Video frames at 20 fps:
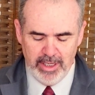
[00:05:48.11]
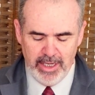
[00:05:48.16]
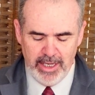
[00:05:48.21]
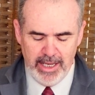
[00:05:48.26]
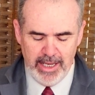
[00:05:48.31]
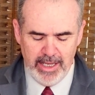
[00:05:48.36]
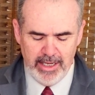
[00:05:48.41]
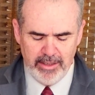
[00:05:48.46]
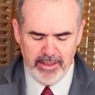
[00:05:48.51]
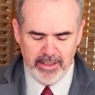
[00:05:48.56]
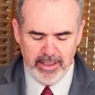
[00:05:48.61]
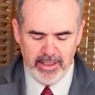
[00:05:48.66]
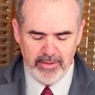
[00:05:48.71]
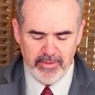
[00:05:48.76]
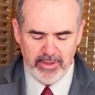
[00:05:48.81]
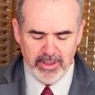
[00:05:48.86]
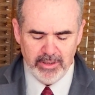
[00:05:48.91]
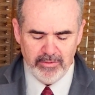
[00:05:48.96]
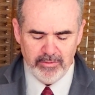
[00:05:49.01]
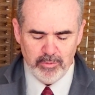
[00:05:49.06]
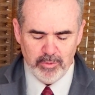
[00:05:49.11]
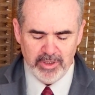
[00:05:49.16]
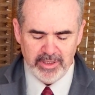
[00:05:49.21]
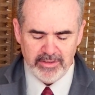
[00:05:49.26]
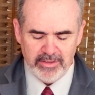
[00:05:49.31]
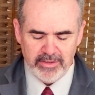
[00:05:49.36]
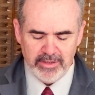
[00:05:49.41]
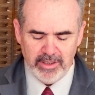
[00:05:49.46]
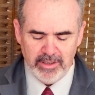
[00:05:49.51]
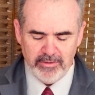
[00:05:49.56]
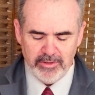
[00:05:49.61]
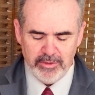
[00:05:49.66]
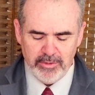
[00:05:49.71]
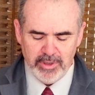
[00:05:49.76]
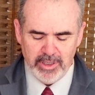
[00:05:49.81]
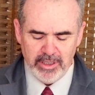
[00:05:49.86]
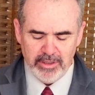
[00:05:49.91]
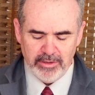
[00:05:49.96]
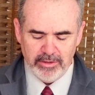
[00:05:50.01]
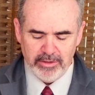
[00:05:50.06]
and the giving of oneself
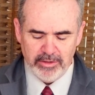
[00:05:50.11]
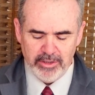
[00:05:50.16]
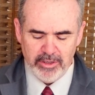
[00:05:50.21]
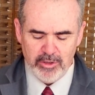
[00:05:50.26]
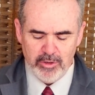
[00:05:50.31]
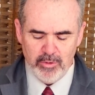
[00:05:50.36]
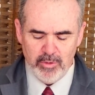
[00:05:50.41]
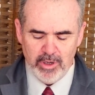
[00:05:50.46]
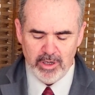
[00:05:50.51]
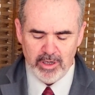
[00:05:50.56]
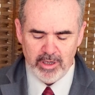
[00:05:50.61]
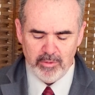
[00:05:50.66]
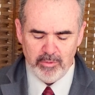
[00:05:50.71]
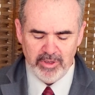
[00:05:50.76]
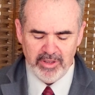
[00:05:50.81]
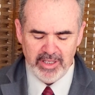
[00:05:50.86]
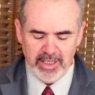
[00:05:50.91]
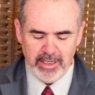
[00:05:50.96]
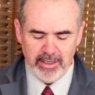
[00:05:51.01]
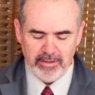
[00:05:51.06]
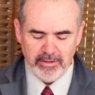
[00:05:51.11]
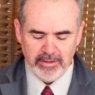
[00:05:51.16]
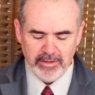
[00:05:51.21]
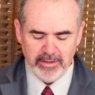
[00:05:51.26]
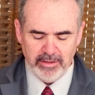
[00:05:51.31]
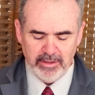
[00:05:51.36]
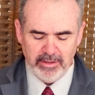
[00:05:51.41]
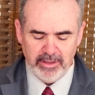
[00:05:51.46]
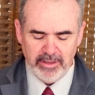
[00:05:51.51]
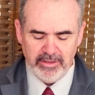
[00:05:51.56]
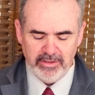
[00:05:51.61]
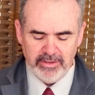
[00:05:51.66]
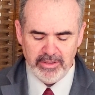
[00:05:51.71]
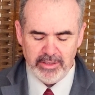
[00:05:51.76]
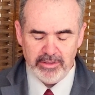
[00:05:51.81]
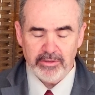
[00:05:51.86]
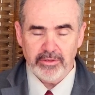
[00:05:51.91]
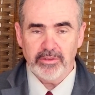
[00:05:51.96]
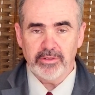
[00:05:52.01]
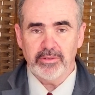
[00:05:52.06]
to others who are without the
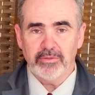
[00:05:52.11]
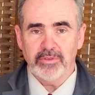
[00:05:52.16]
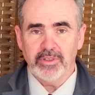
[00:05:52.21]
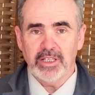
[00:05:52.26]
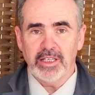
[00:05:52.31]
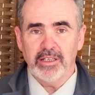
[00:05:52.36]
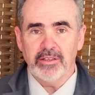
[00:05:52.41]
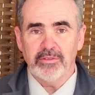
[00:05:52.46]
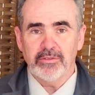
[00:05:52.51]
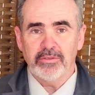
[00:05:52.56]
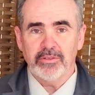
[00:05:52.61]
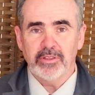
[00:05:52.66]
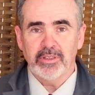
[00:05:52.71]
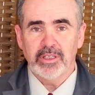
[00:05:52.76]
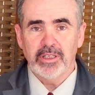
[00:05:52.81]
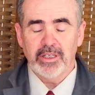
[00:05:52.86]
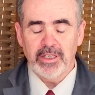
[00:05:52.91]
essentials of life,